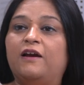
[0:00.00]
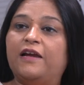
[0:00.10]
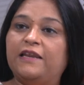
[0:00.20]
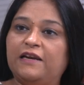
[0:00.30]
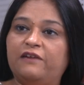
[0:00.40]

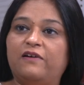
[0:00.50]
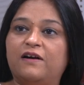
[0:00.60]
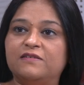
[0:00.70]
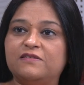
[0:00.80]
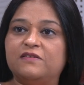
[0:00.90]
in
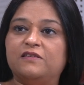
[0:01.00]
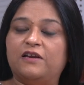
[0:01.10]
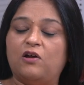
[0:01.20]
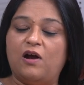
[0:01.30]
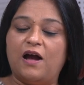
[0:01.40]
advance
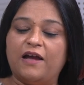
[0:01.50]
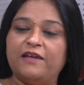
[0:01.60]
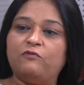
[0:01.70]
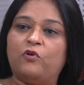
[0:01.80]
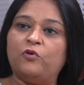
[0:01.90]
that
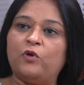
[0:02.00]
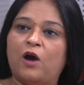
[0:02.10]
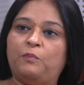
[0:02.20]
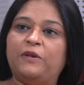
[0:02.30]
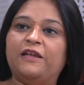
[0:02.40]
I want to
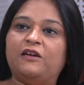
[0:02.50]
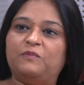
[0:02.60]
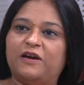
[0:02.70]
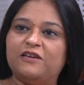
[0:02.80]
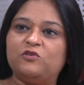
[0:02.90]
uplink
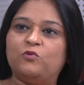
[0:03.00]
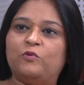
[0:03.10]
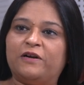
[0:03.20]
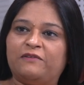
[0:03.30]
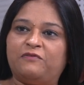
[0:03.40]
my
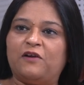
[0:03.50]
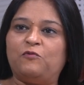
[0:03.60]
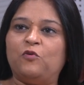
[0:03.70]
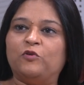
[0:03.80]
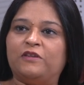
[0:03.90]
show at
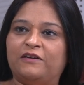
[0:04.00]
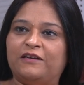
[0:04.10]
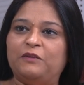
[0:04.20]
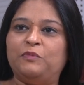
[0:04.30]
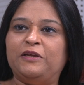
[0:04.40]

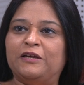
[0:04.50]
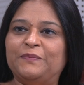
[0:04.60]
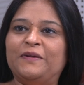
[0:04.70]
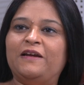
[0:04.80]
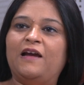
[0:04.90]
4:30
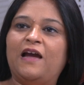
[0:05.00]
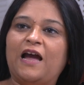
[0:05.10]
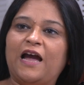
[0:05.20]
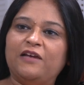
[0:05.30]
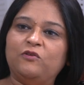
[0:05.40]
p.m.
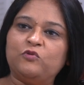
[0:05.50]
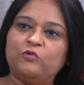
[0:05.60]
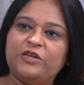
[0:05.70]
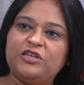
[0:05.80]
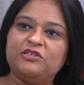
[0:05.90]
I used to
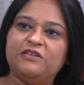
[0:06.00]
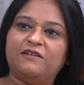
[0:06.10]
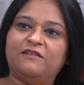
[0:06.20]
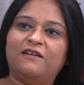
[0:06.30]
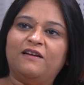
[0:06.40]
reach
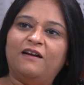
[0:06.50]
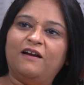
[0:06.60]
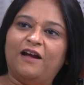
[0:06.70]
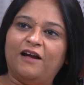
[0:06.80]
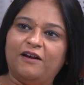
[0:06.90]
there
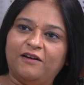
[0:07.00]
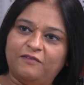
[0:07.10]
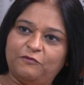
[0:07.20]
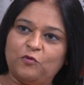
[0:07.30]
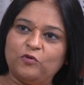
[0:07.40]

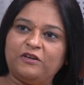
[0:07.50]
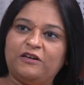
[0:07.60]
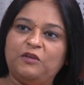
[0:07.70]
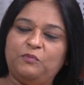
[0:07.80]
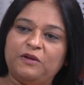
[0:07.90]

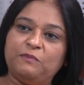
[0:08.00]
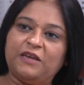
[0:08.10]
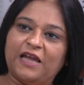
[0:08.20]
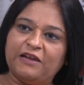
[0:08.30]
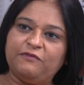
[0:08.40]
4:30 p.m.
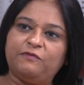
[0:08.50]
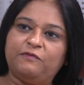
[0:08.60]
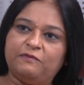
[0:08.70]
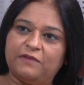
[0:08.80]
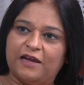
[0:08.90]
live.
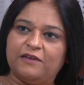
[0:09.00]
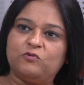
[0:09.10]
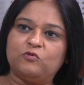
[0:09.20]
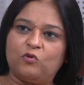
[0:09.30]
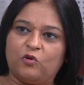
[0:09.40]
I
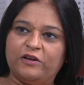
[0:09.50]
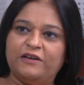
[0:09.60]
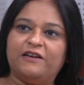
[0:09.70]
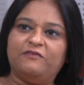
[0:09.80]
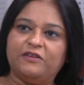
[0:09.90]
used to
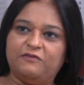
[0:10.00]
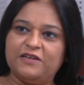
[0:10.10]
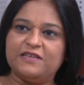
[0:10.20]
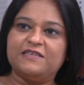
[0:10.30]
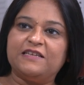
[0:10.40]
coordinate with
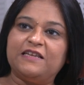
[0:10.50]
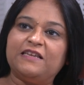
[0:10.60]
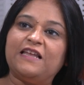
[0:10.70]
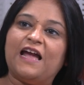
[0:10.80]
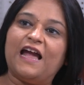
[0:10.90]
VSNL
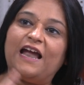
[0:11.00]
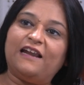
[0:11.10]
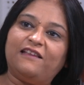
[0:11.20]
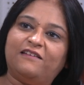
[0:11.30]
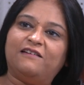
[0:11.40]

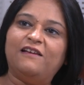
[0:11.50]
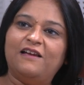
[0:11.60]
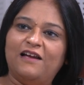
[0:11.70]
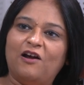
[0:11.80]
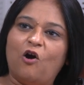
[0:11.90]
and the
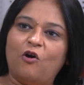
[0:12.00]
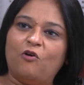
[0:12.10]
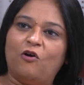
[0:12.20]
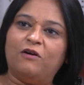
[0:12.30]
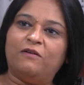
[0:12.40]
Hong
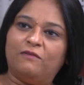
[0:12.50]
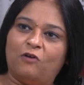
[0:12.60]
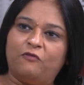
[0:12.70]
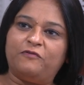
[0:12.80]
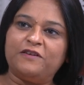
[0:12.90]
Kong
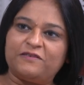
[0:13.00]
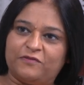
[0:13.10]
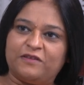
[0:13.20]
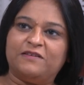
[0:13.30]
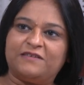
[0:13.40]
office
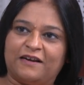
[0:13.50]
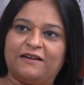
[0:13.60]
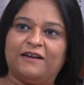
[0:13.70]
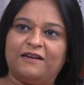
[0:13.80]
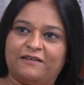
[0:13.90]
where the
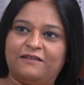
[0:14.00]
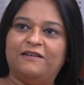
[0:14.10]
satellite